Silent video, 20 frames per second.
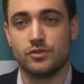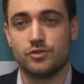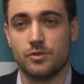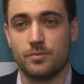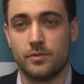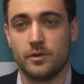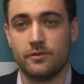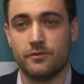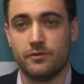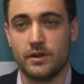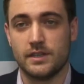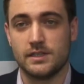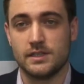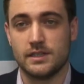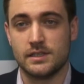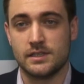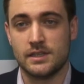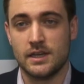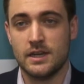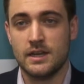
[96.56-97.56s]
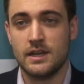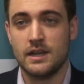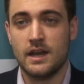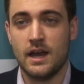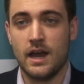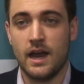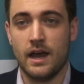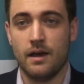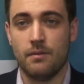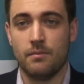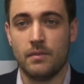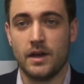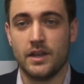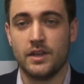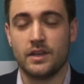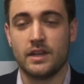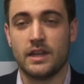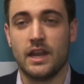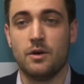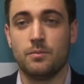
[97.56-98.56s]
drop-off rate is.
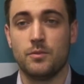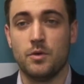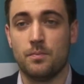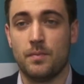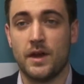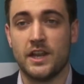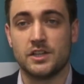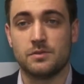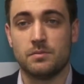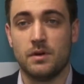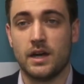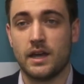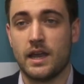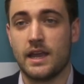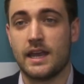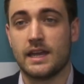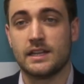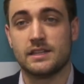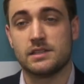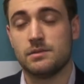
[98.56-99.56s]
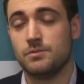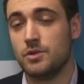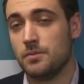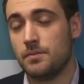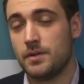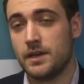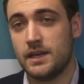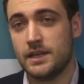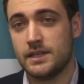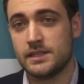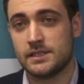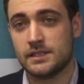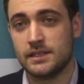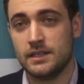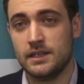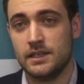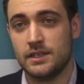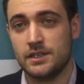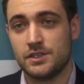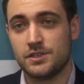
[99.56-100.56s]
And it can help you benchmark against some of your peers
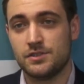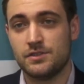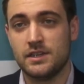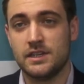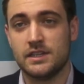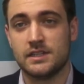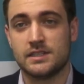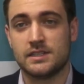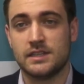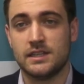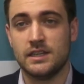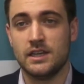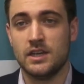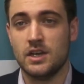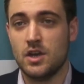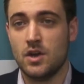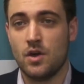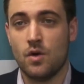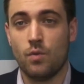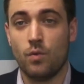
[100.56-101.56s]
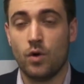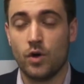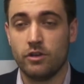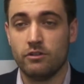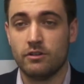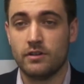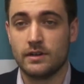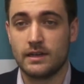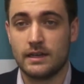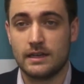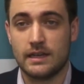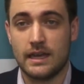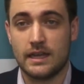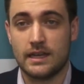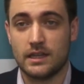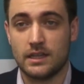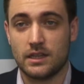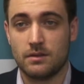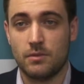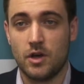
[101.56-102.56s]
in the industry and see what you're
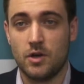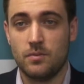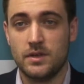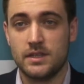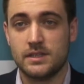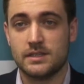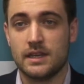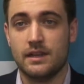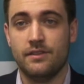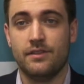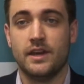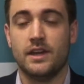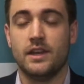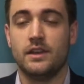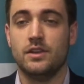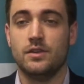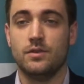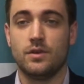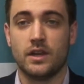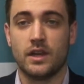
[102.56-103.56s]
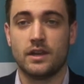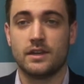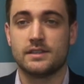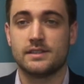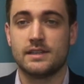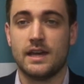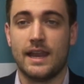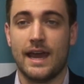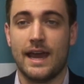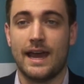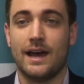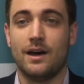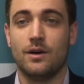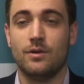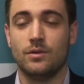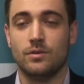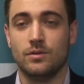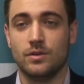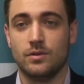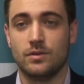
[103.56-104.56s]
getting at the moment, and then you can understand
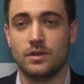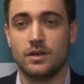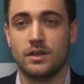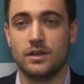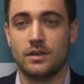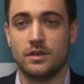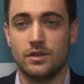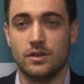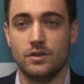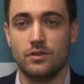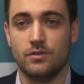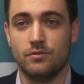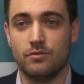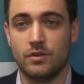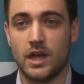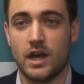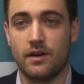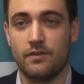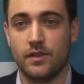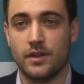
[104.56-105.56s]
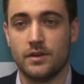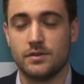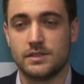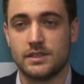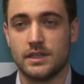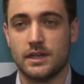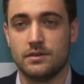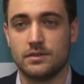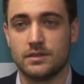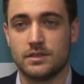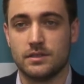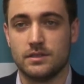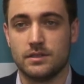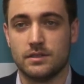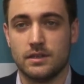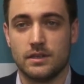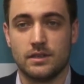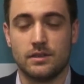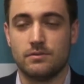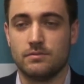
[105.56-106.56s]
how you can recover those sales
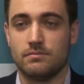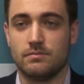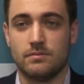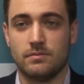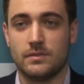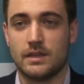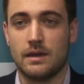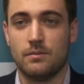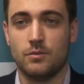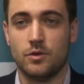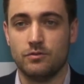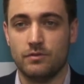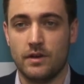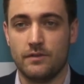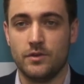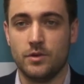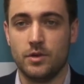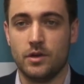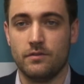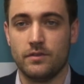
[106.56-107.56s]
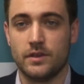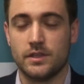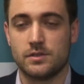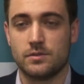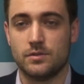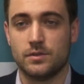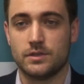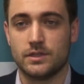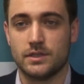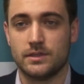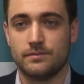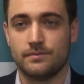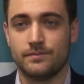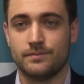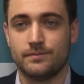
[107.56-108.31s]
and get more revenue over this quarter.